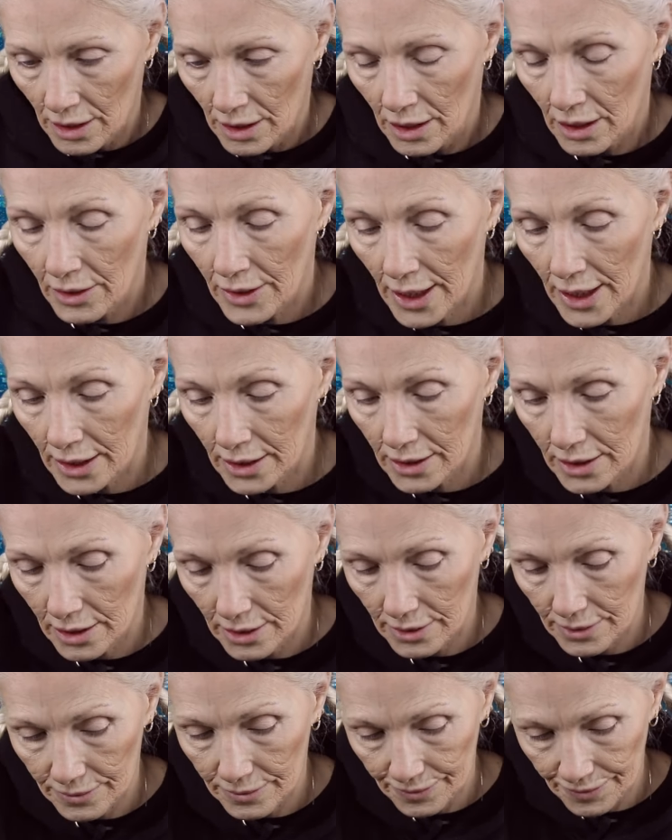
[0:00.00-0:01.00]
All right,
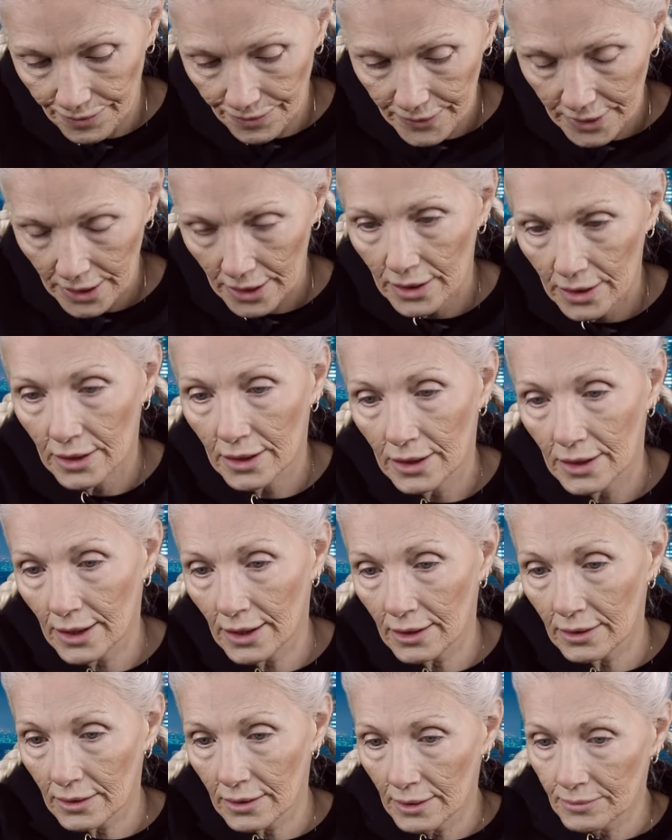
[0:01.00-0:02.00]

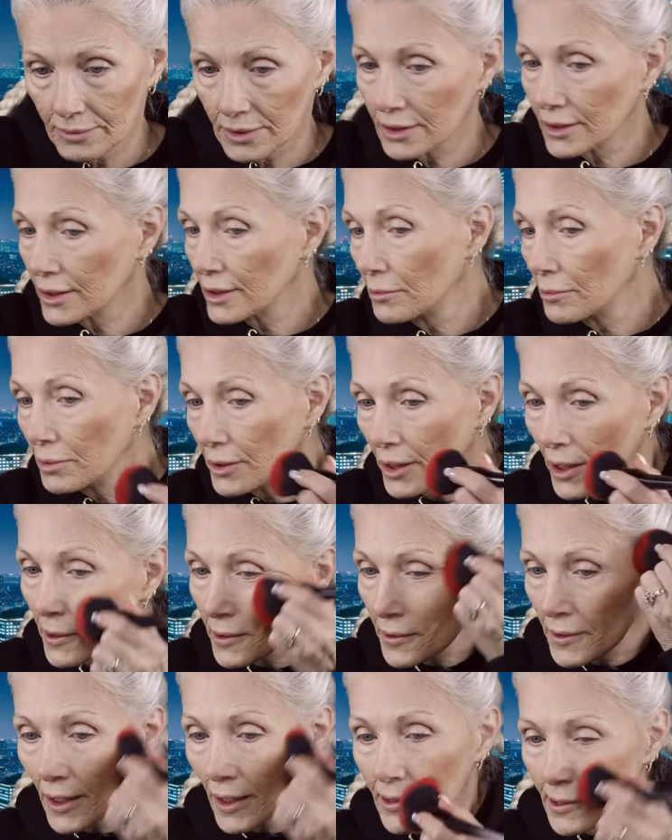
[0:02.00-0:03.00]
now I'm just gonna
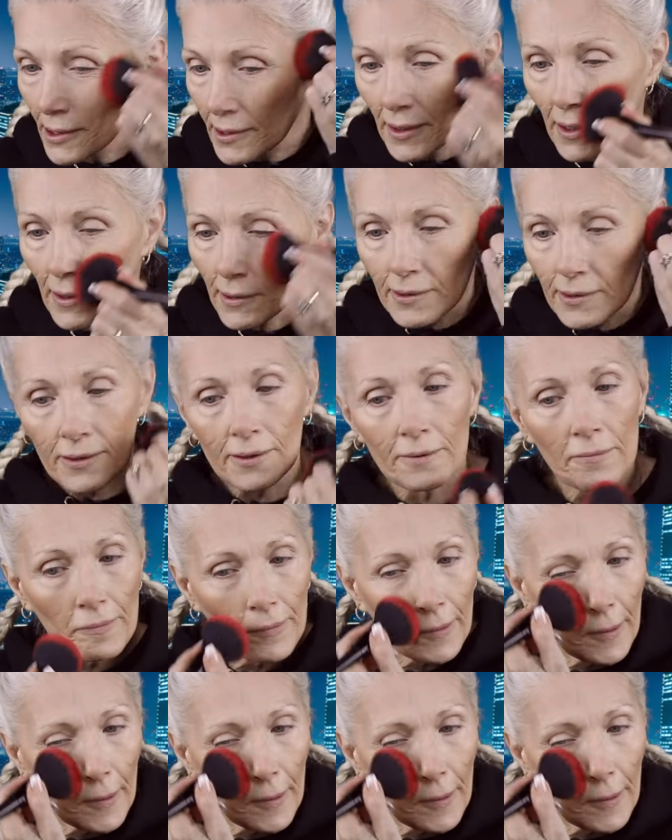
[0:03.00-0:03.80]
blend that together